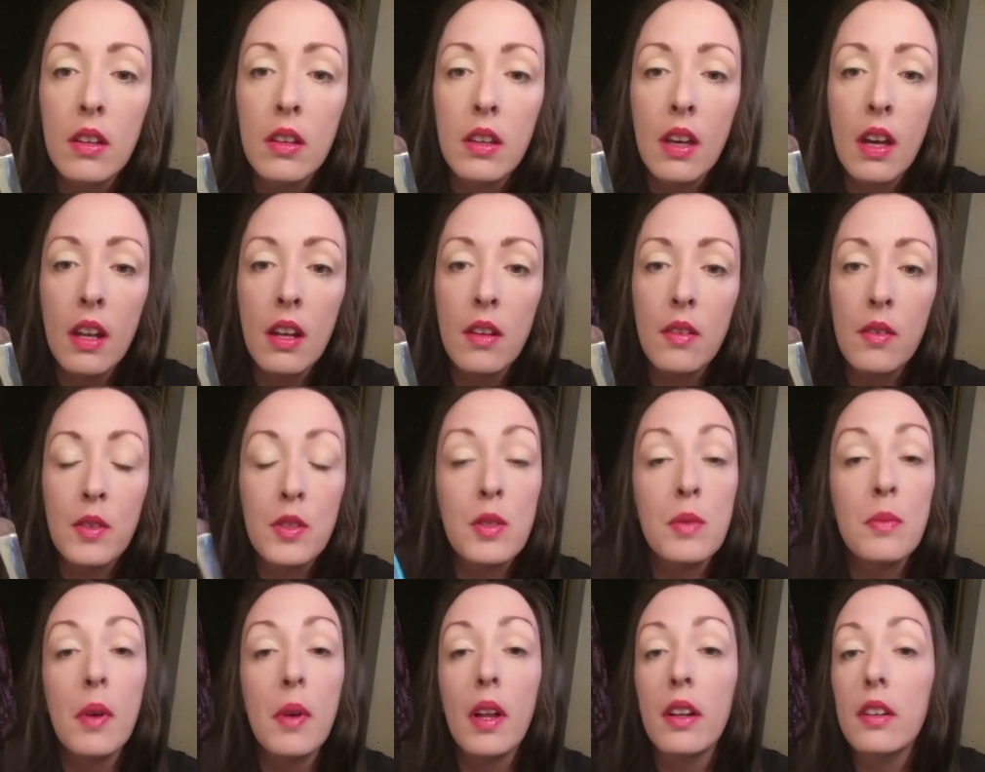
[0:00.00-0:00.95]
kind of a
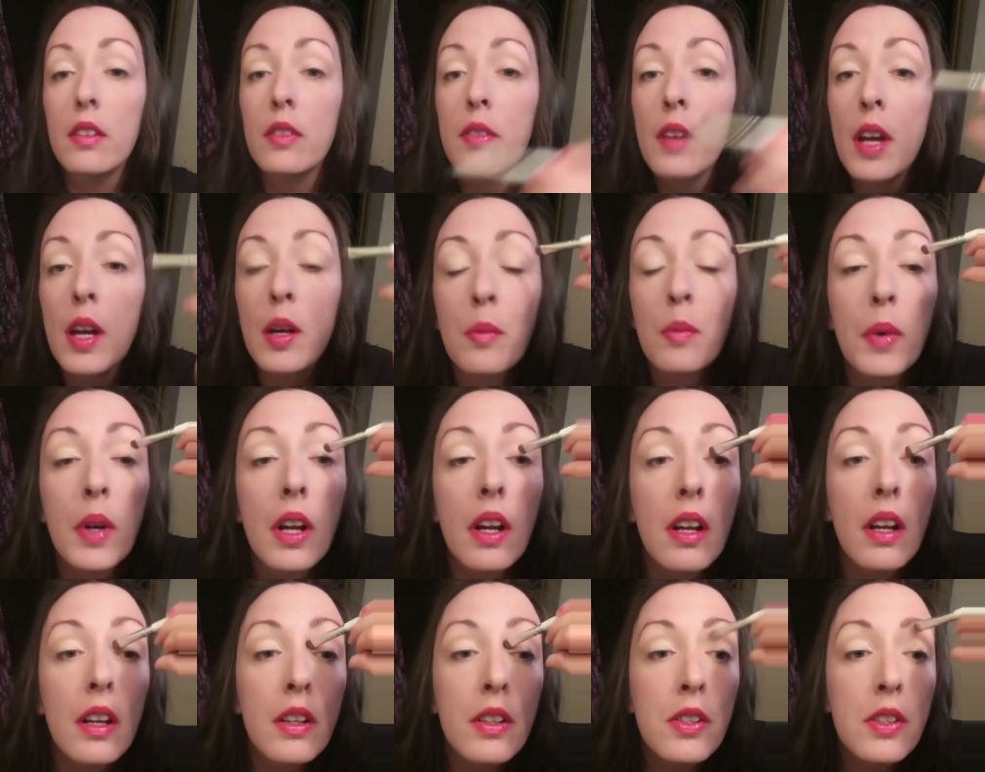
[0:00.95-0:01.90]
smaller fan
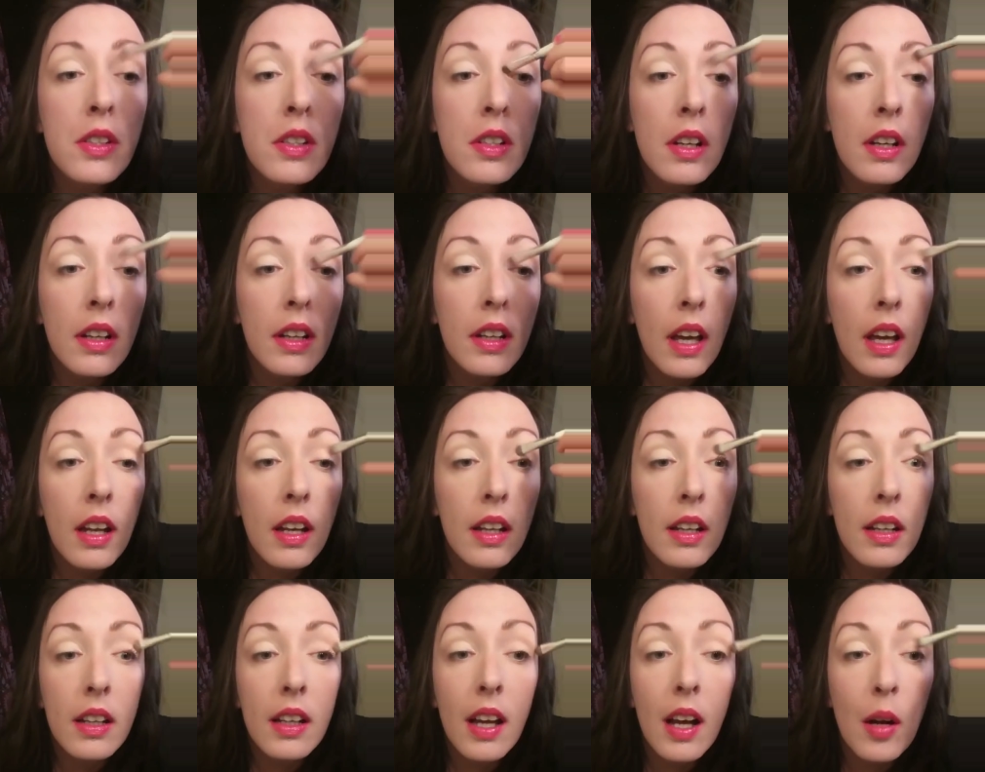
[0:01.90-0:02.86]
brush. Again,
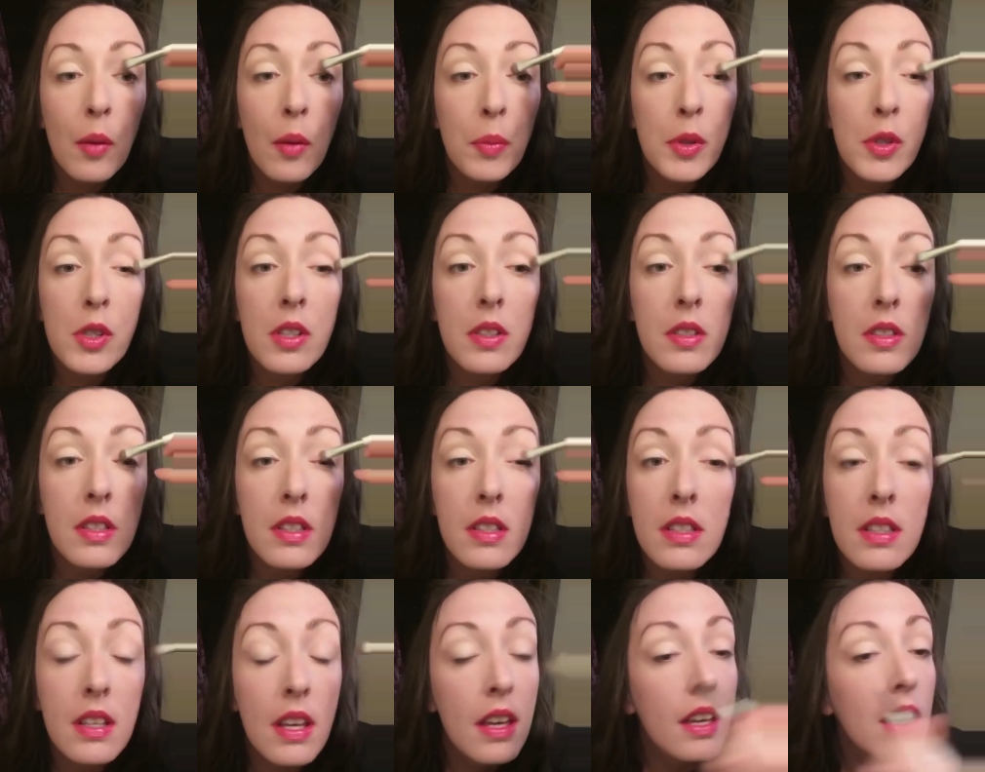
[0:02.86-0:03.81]
it accomplishes the
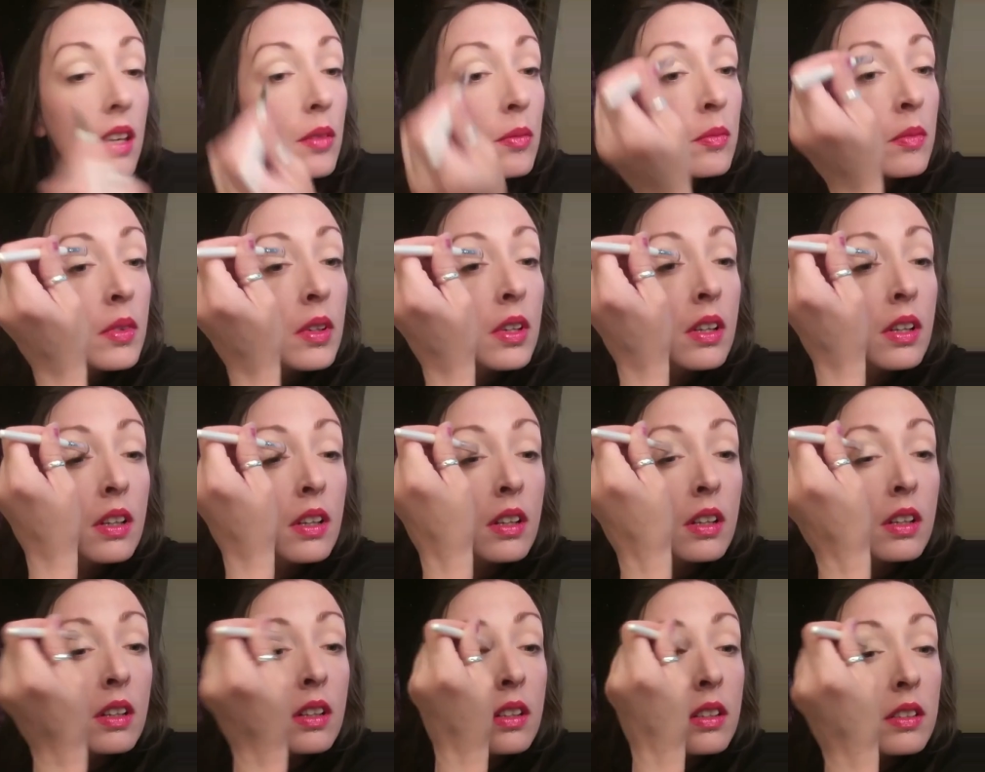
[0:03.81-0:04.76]
same.
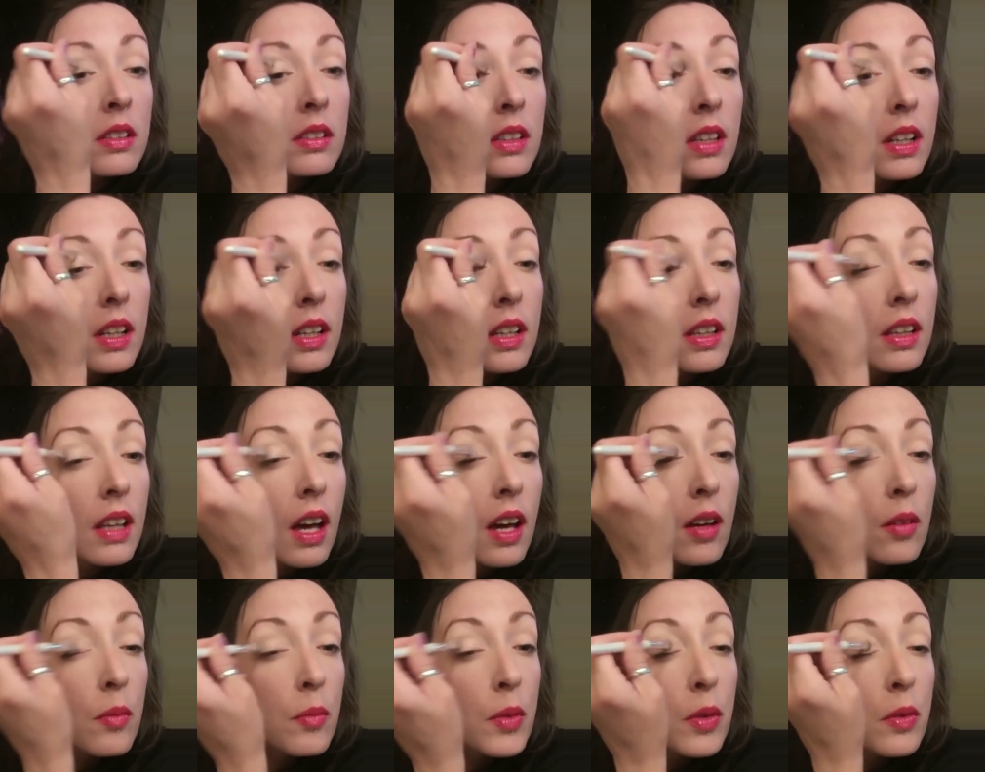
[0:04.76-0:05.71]
Just getting
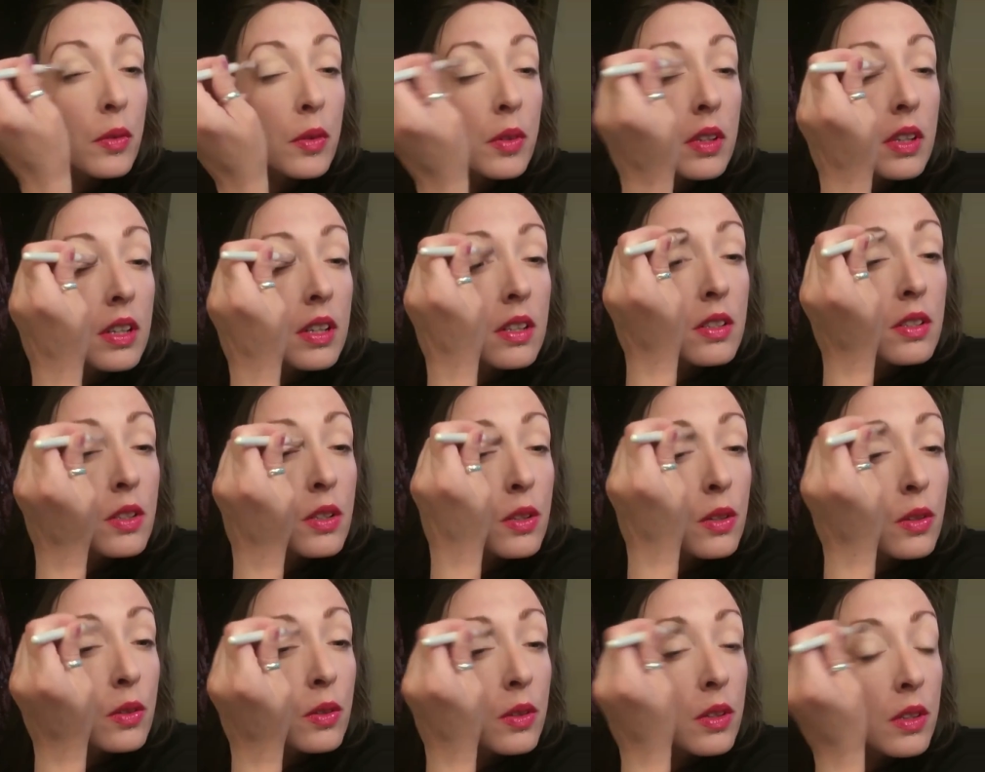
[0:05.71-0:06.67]
that moved
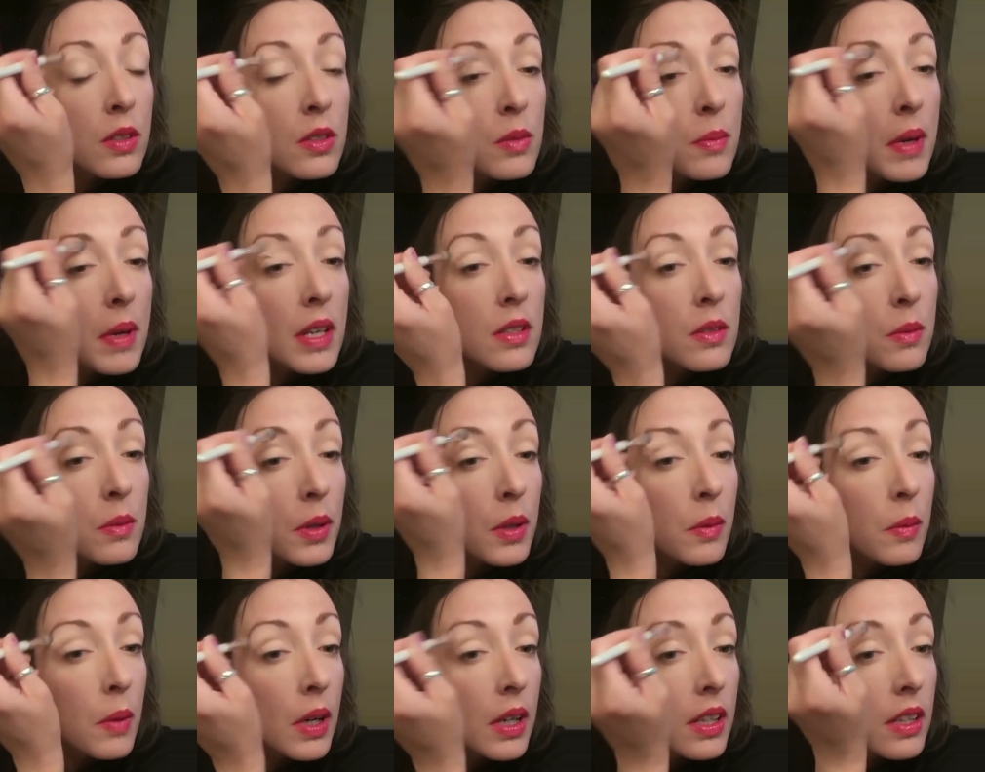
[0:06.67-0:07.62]
into the space where you
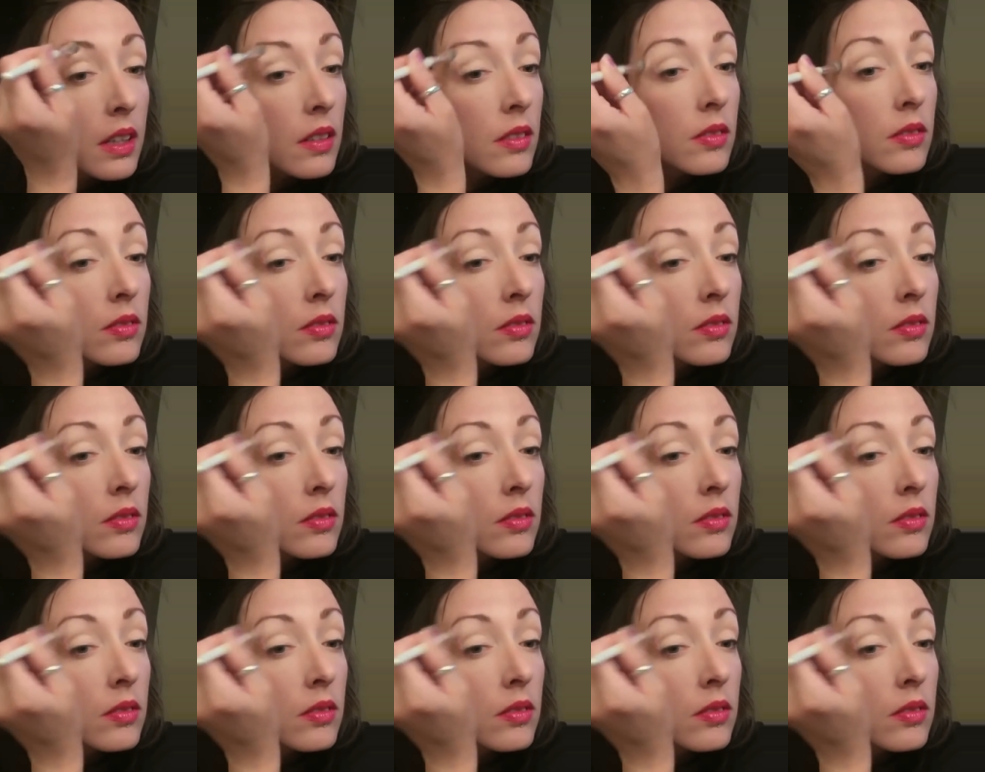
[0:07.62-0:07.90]
want it.